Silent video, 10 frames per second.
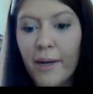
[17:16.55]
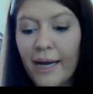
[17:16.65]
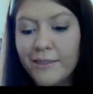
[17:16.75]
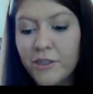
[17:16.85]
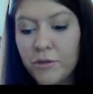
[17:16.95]
but
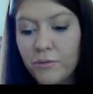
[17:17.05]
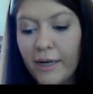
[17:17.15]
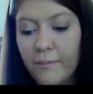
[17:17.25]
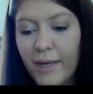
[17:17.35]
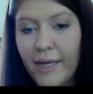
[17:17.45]
I do
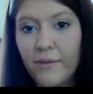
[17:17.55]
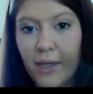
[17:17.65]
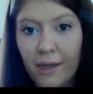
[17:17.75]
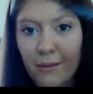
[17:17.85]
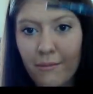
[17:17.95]
recommend
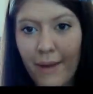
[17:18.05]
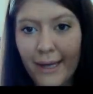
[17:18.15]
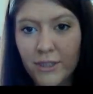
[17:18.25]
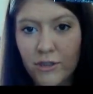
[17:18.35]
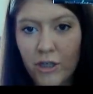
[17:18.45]
the Master